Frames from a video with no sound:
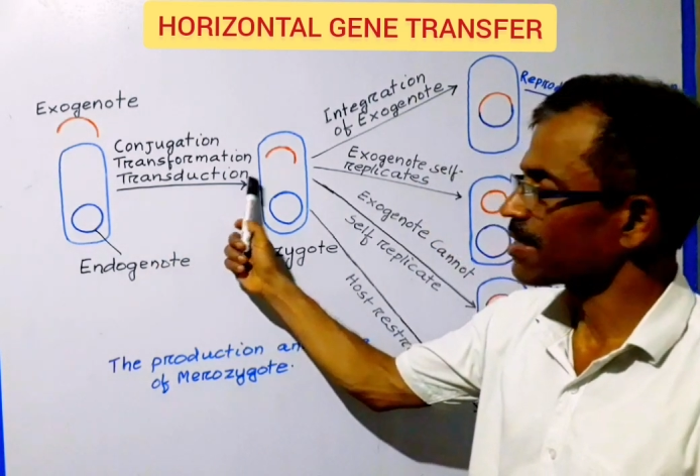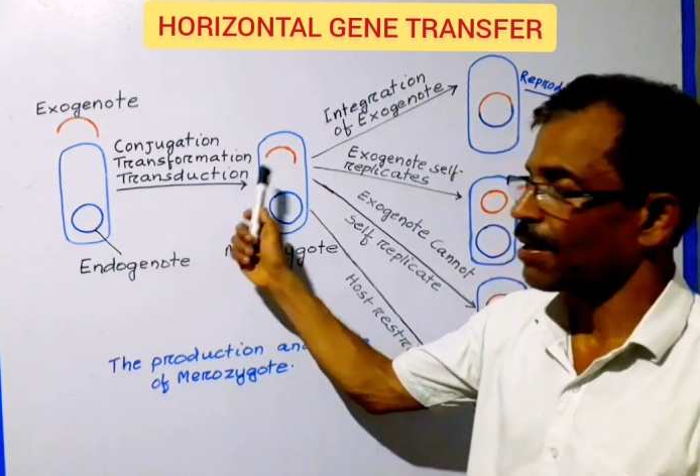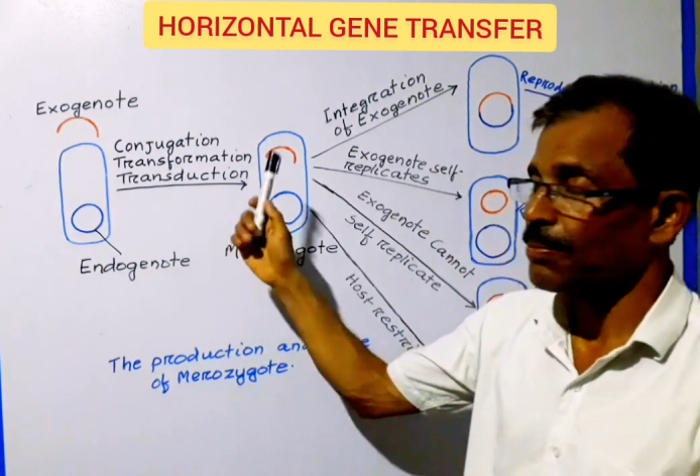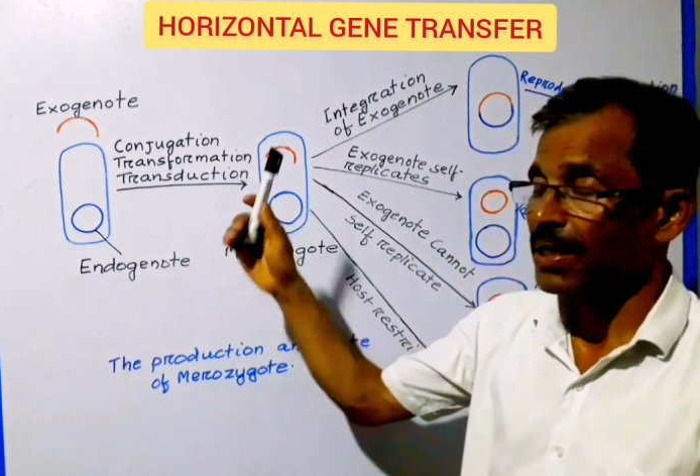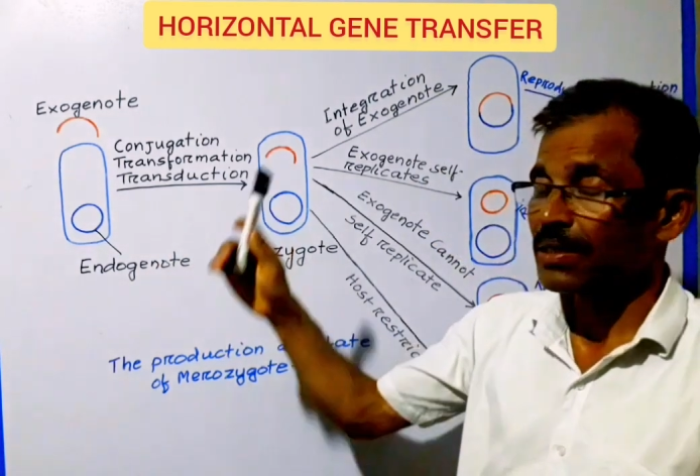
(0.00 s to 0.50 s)
the
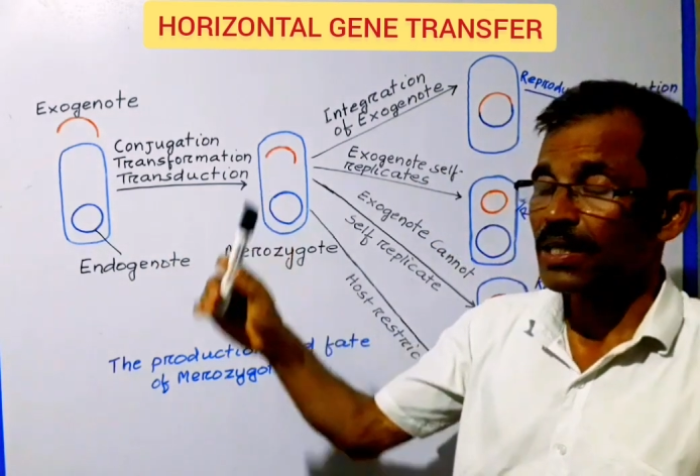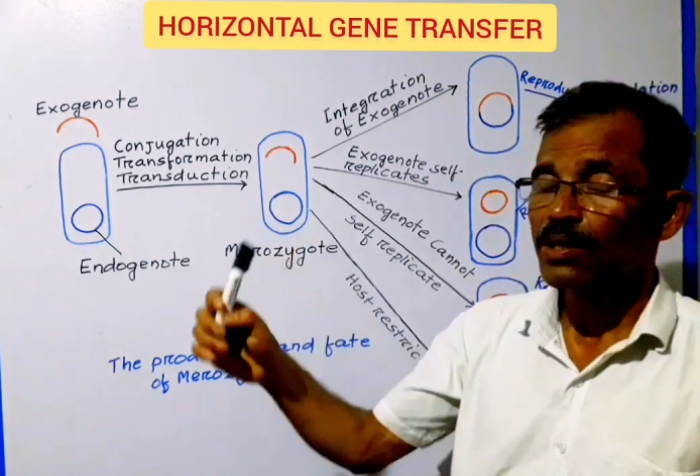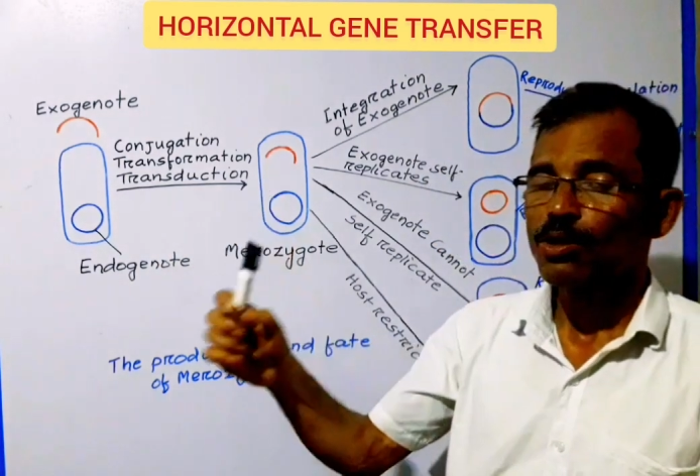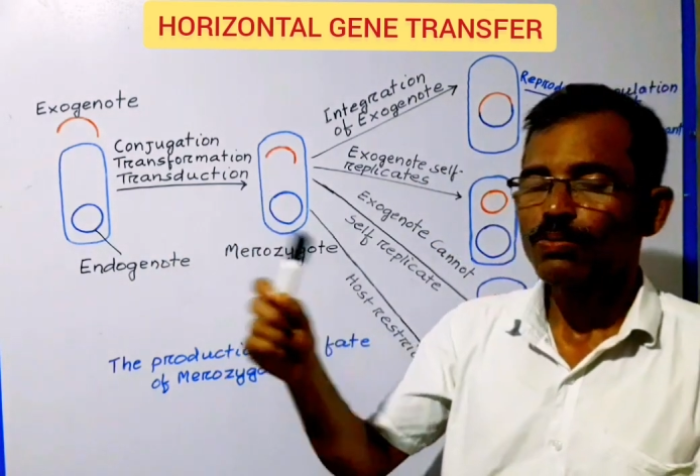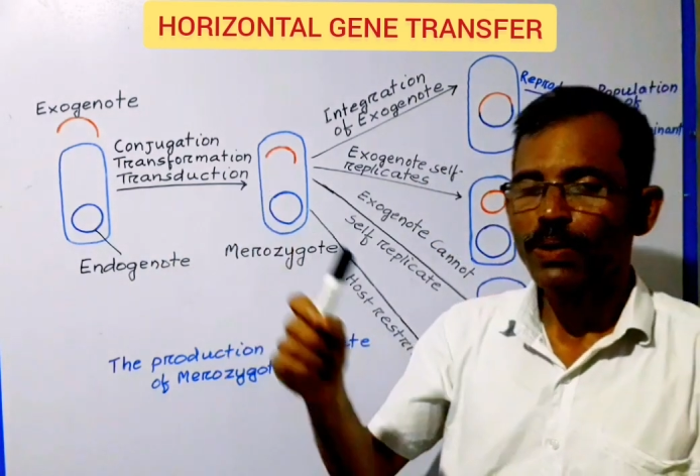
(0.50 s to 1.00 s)

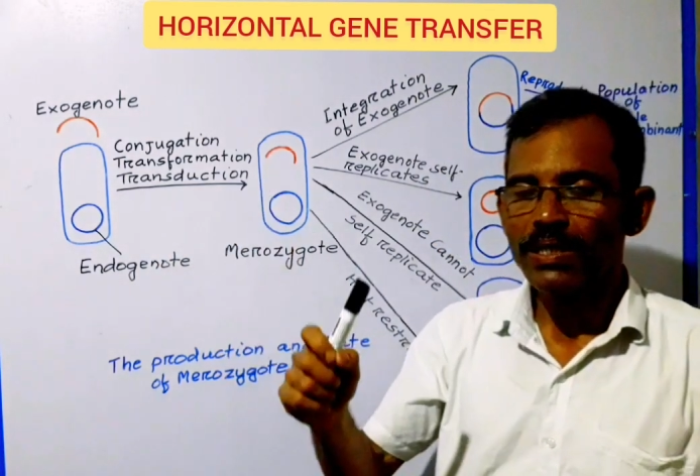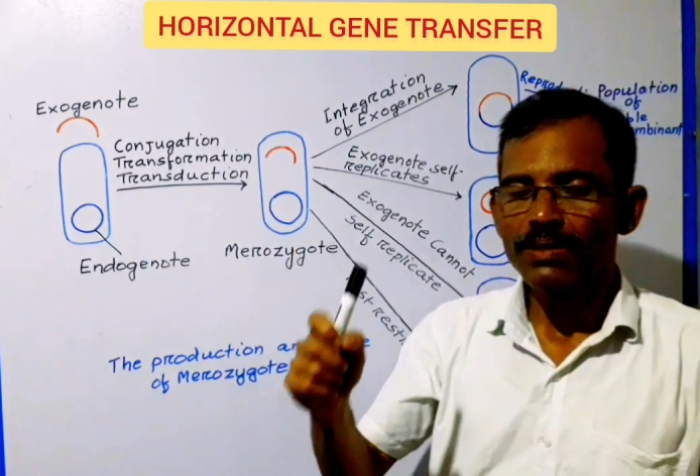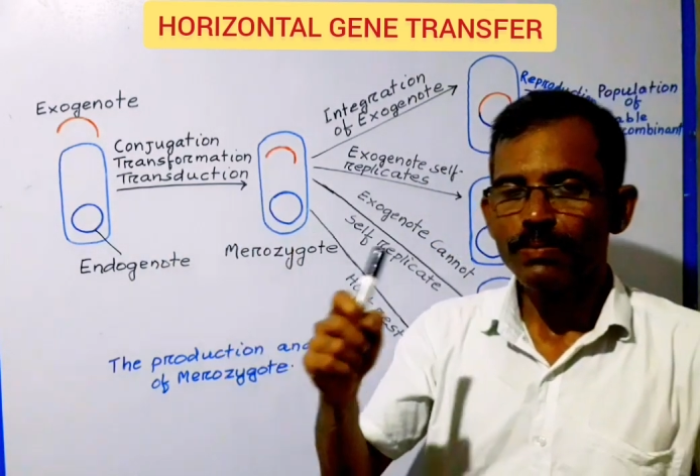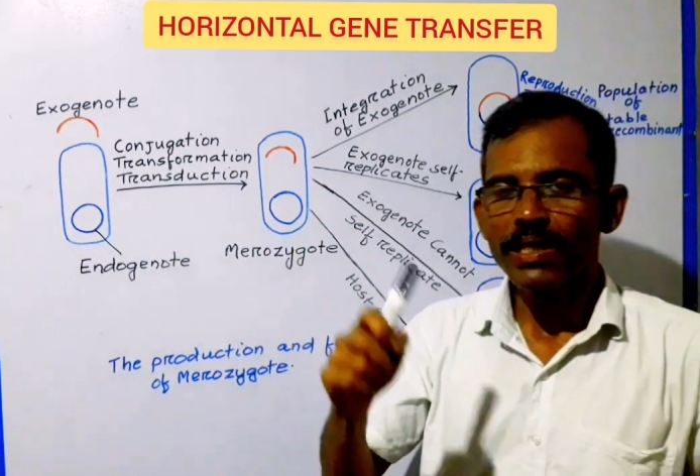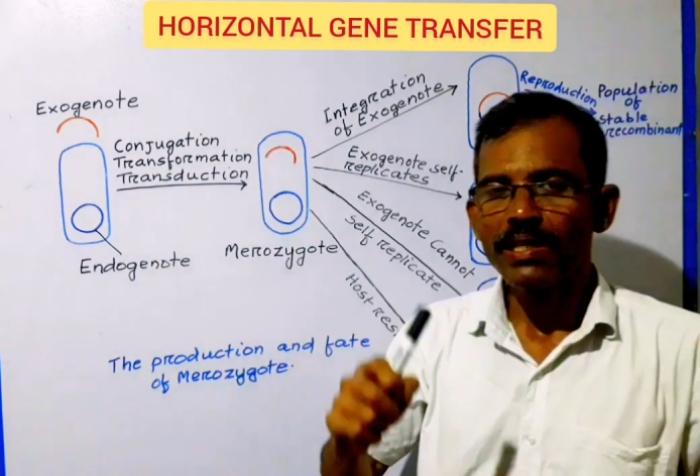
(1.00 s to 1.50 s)

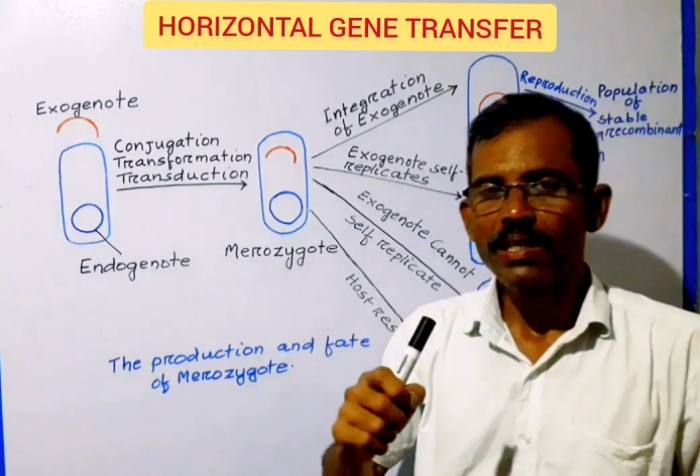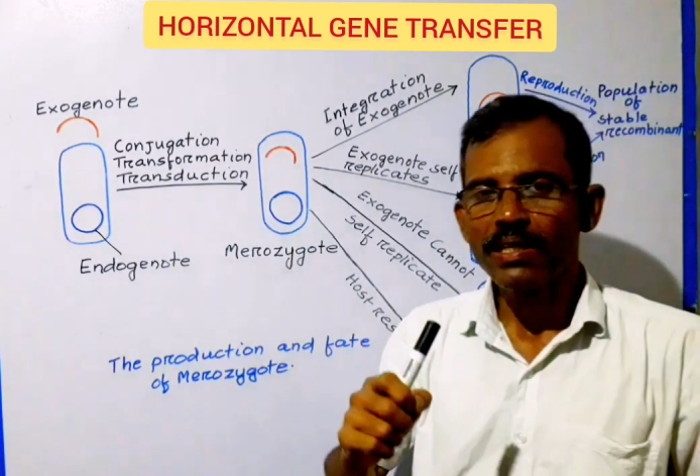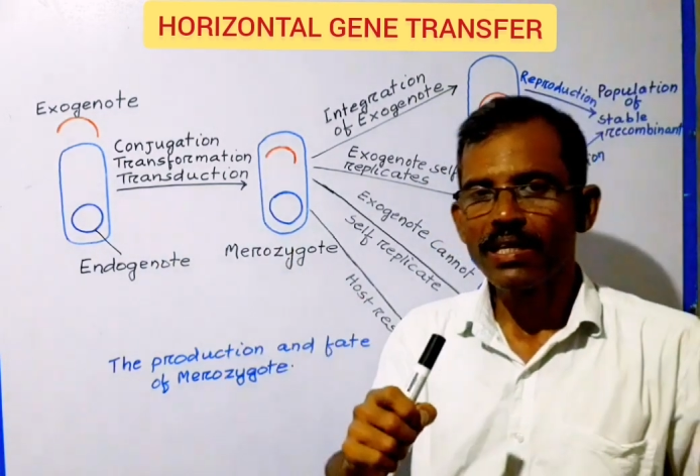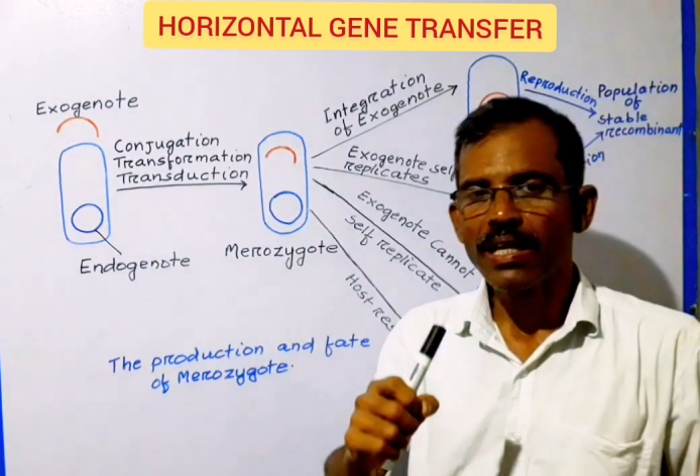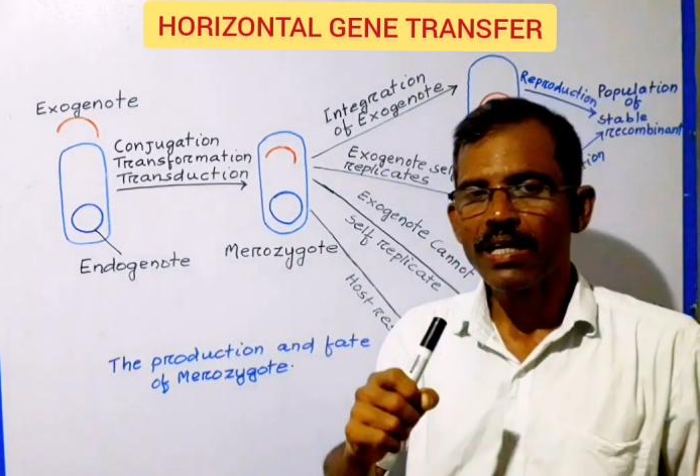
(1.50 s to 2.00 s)

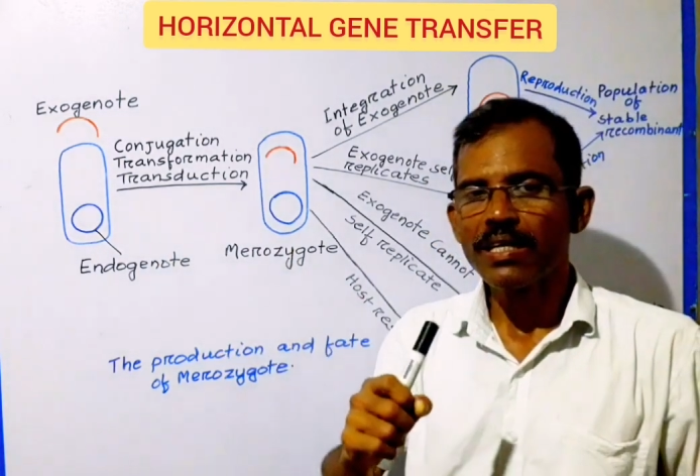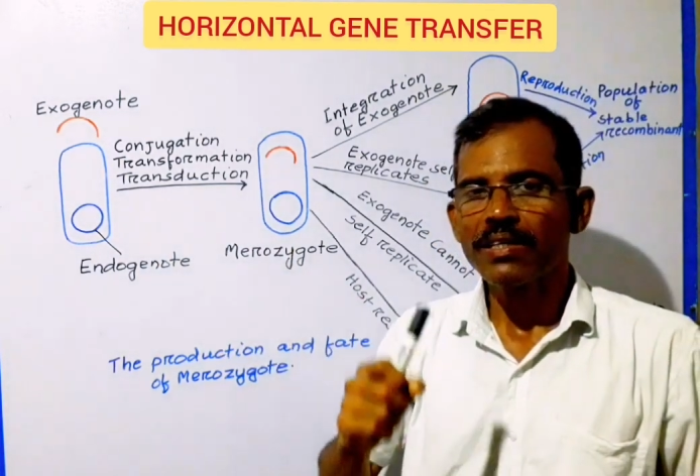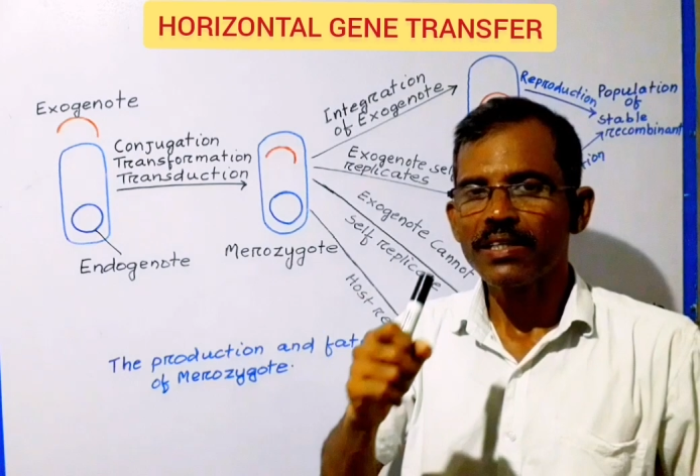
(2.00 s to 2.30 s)
bacteriophage-mediated